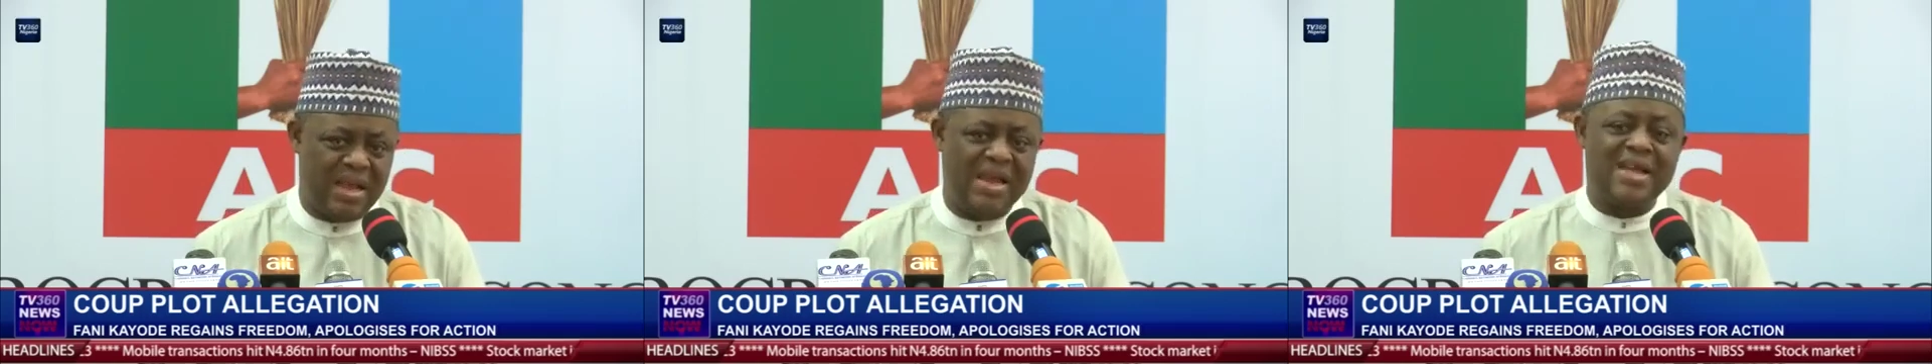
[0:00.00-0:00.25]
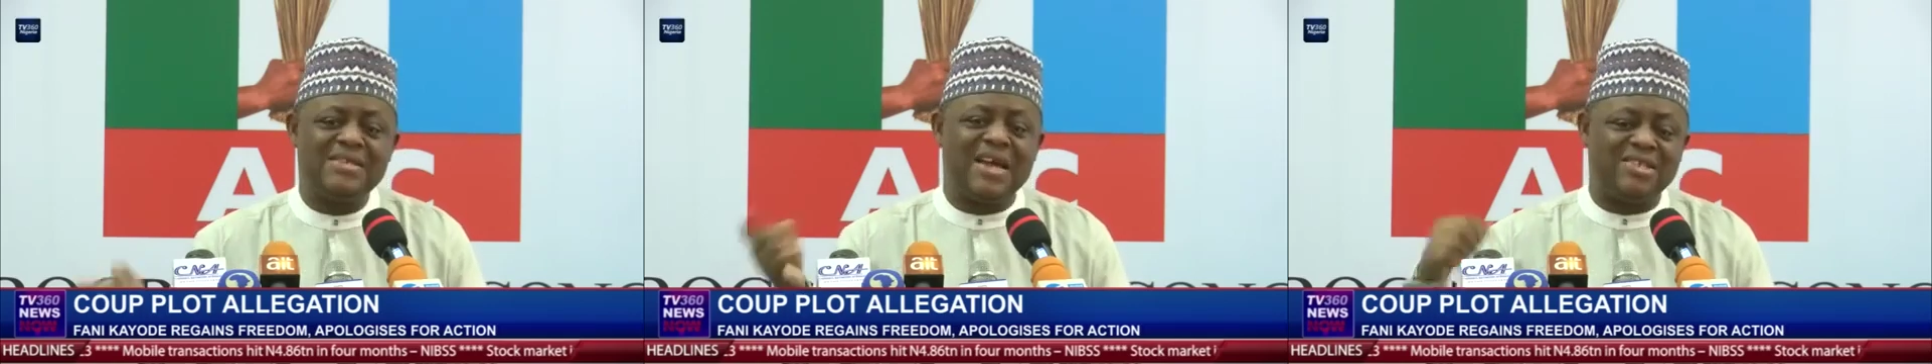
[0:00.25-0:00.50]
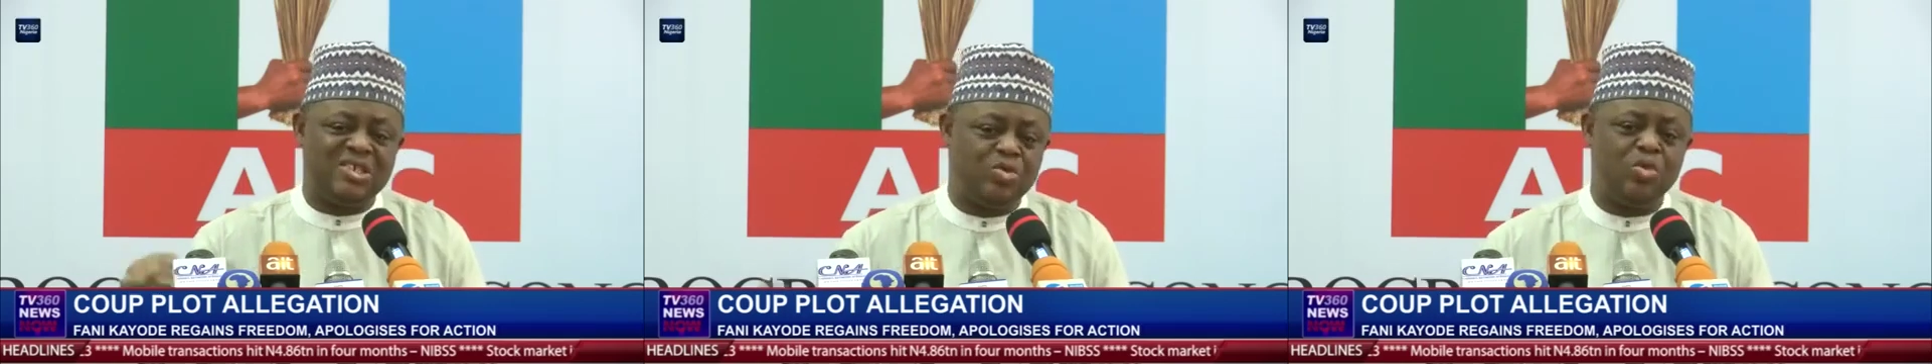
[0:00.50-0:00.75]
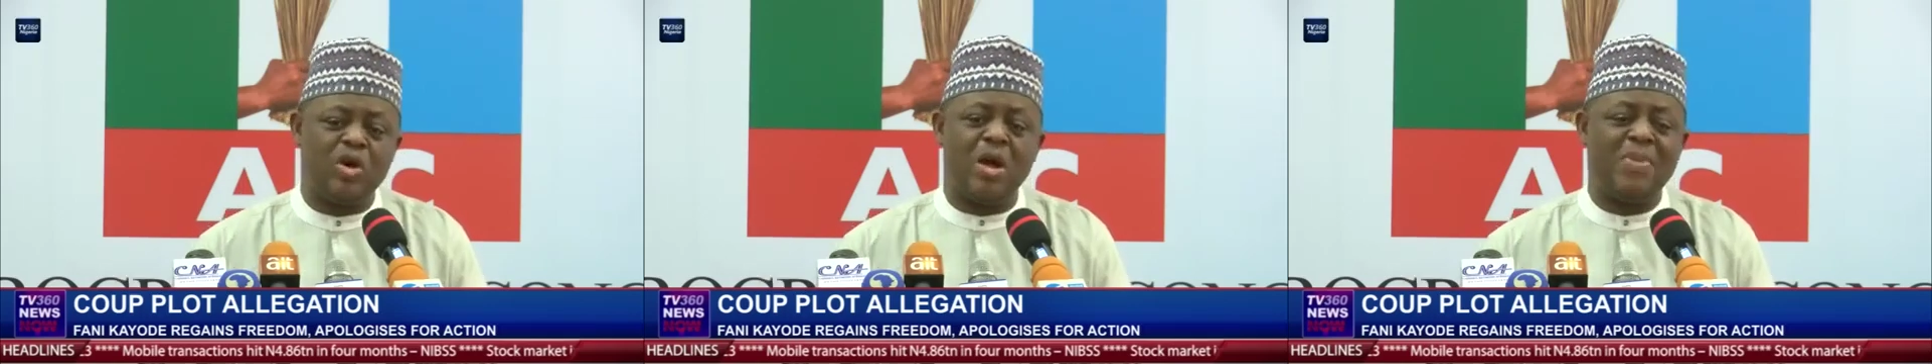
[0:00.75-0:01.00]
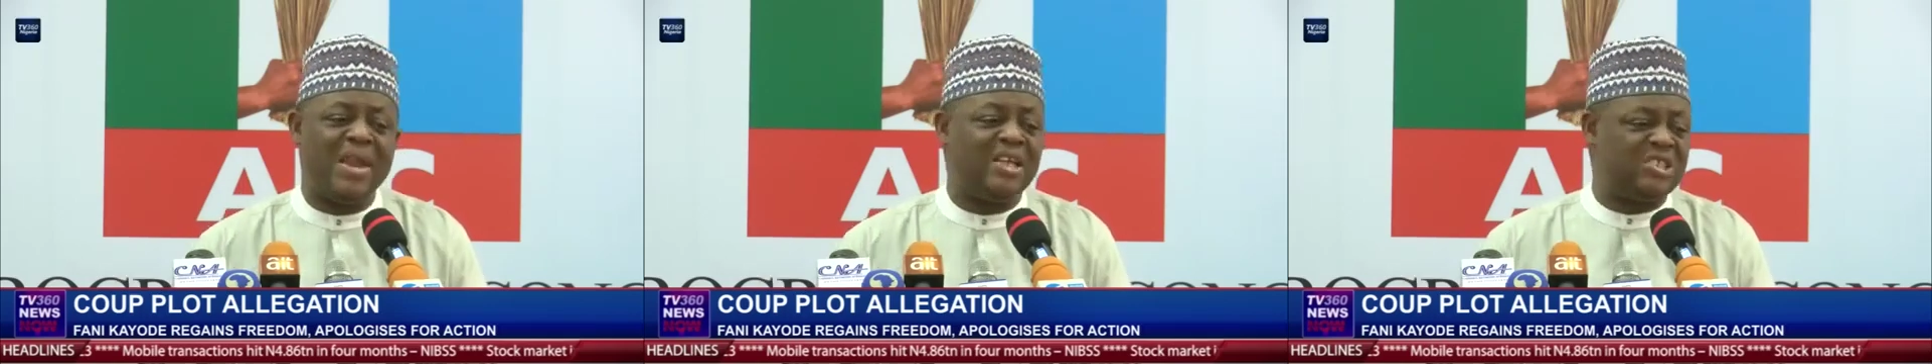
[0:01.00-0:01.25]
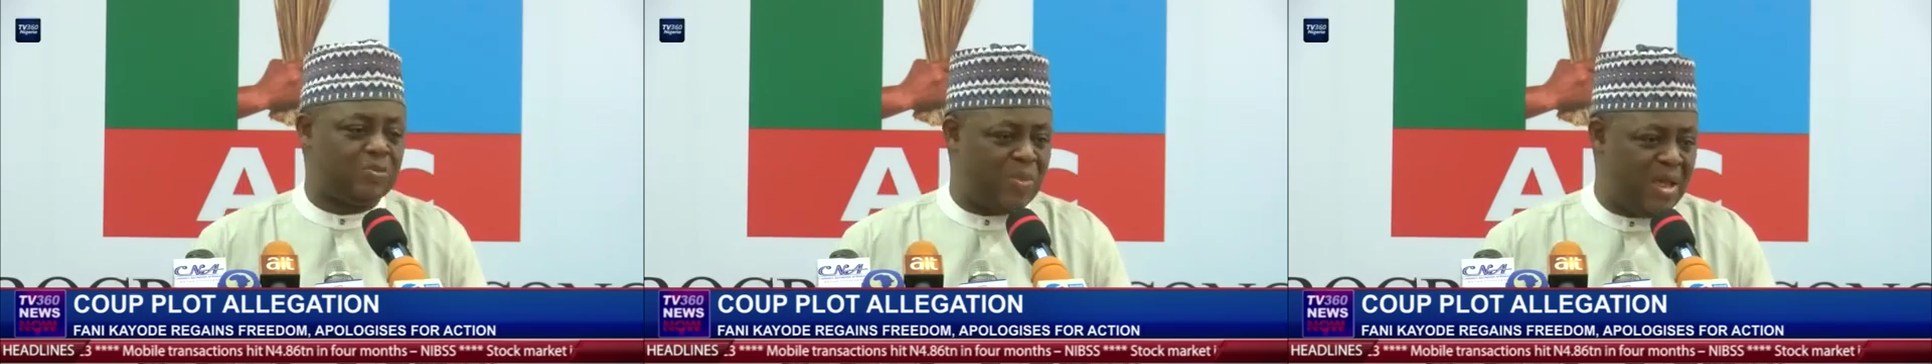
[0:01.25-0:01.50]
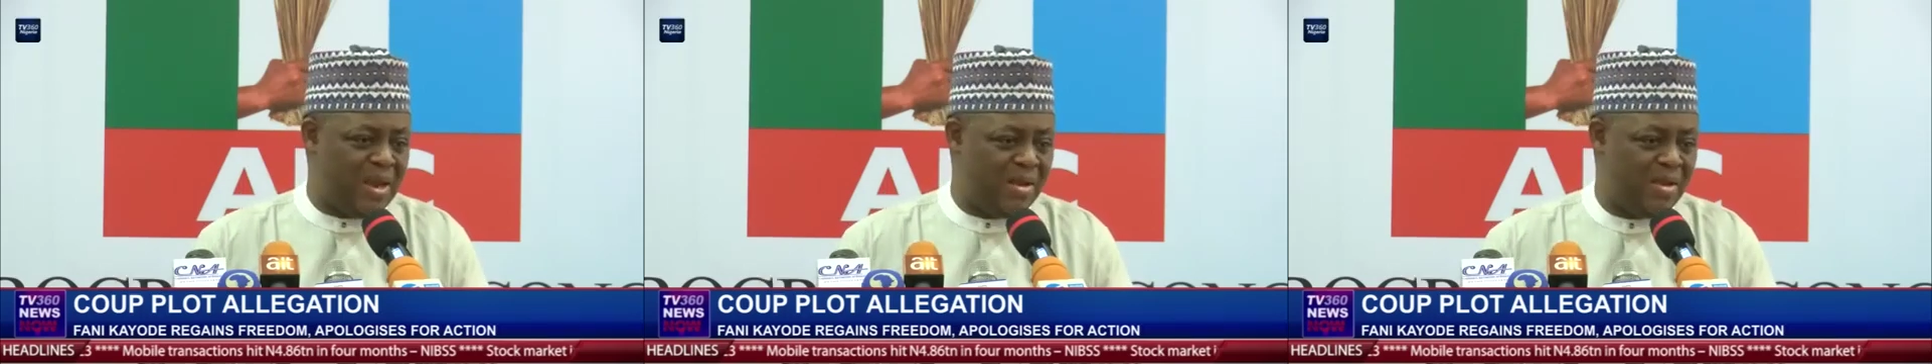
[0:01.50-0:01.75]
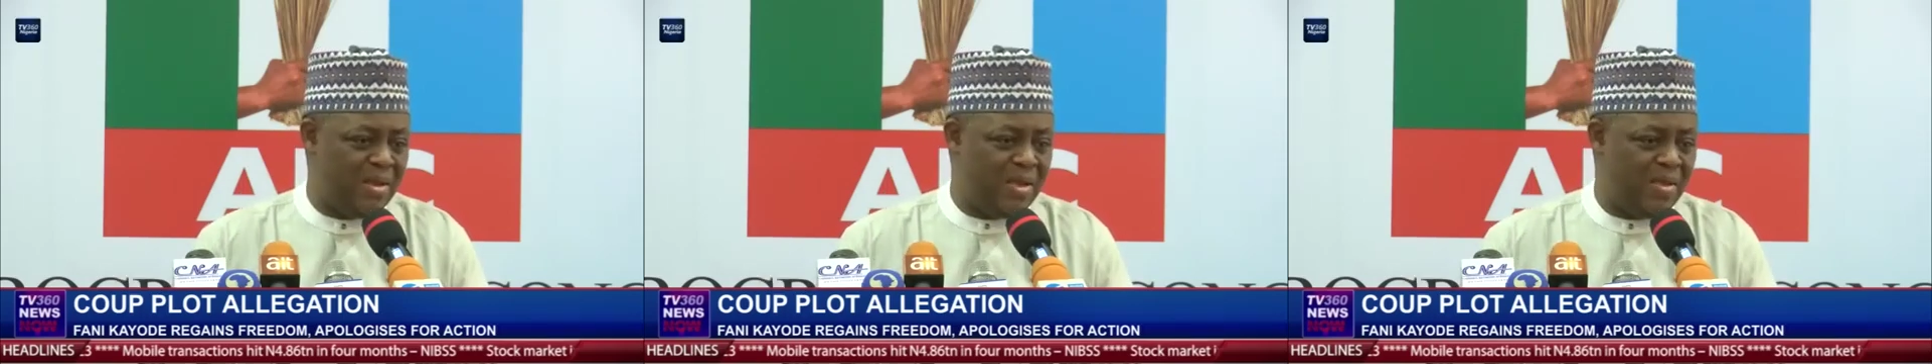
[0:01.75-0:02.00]
let Atiku come and
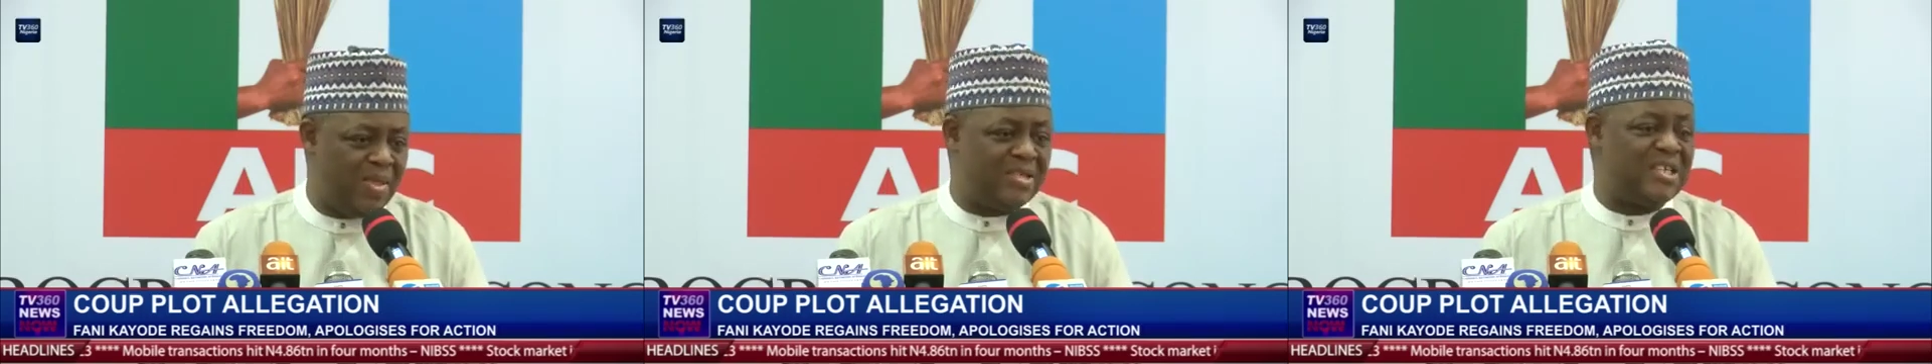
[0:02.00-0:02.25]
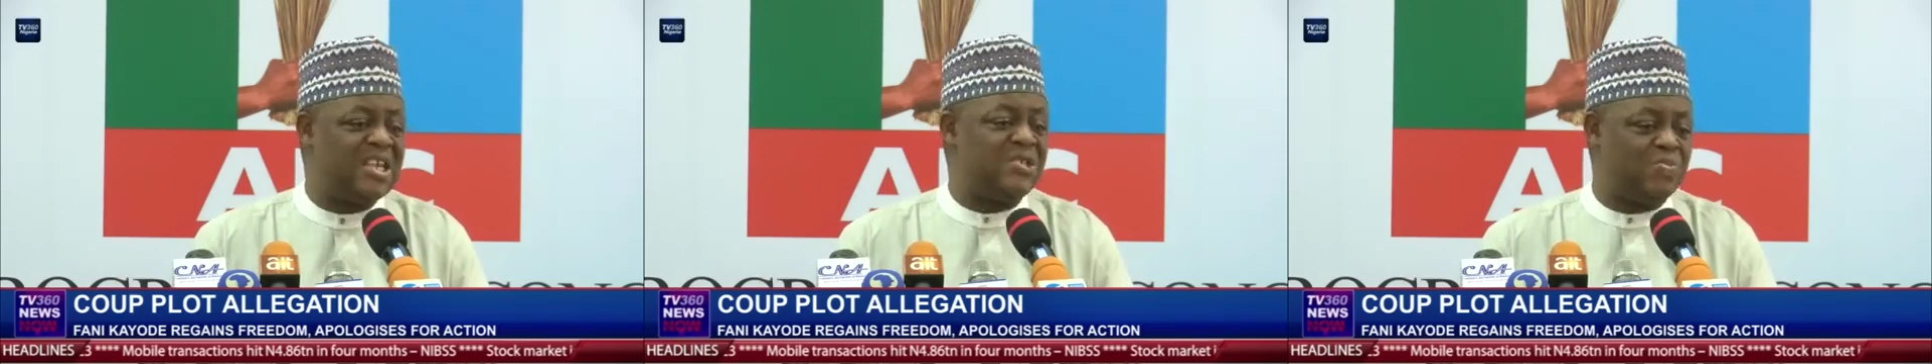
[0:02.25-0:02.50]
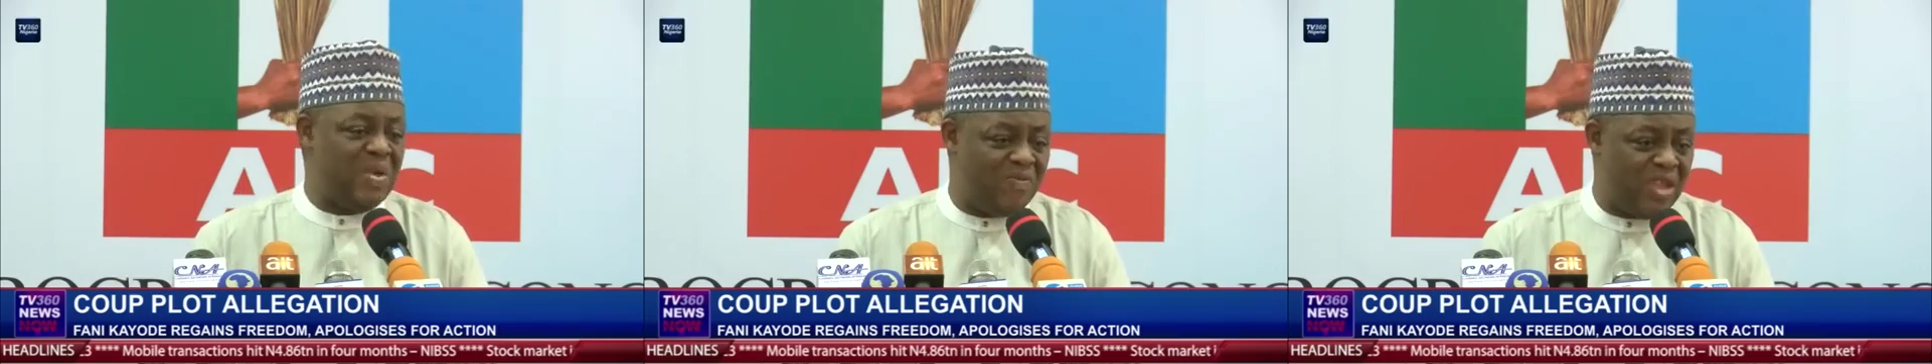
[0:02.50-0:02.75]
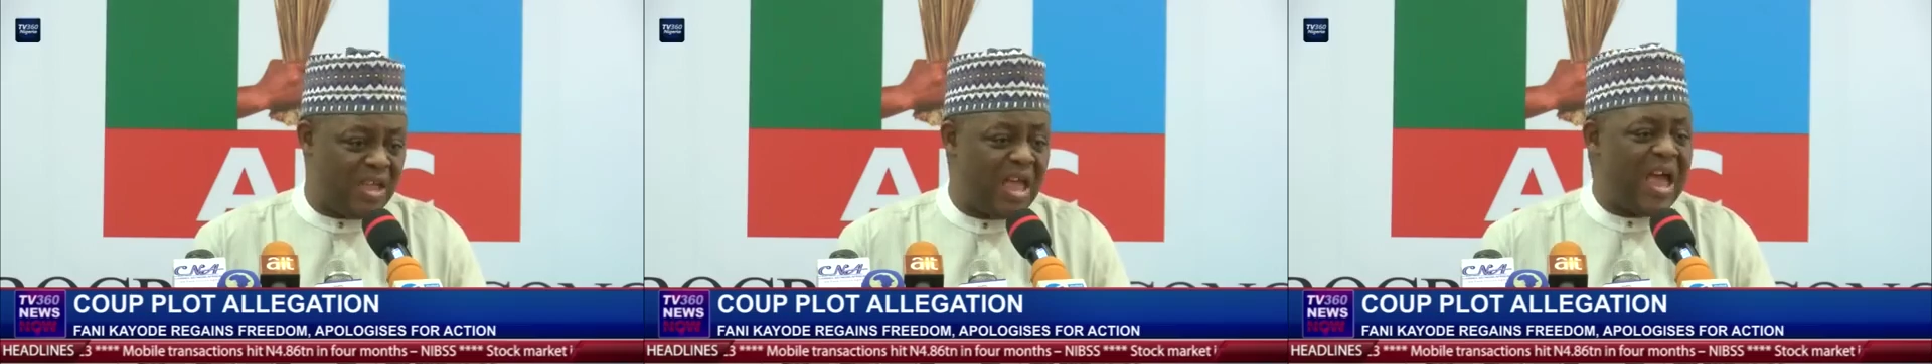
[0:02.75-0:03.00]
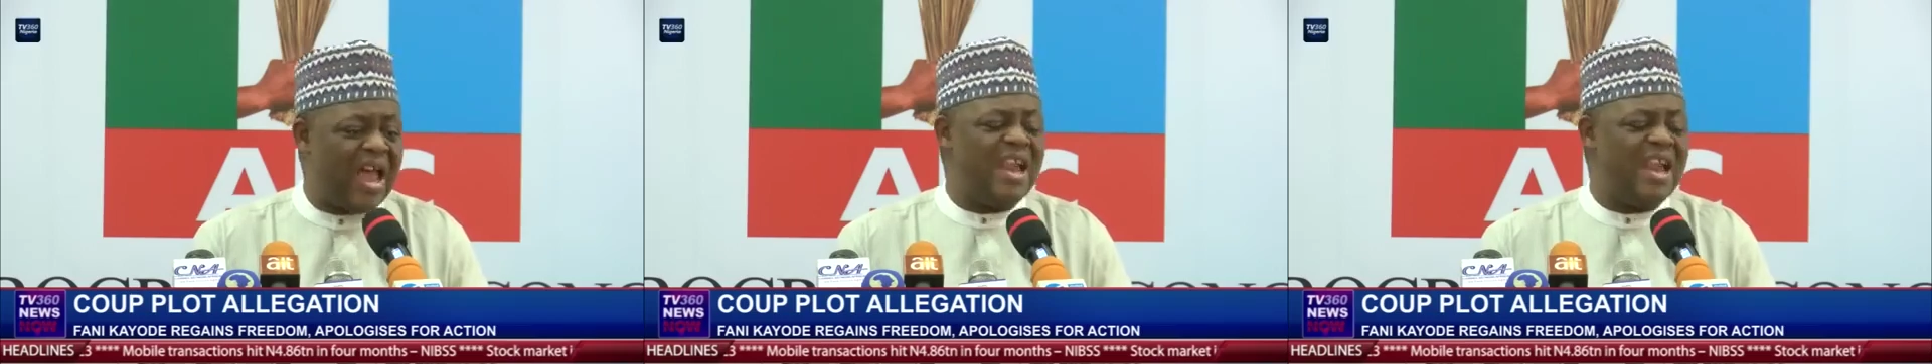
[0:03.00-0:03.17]
explain this SPV,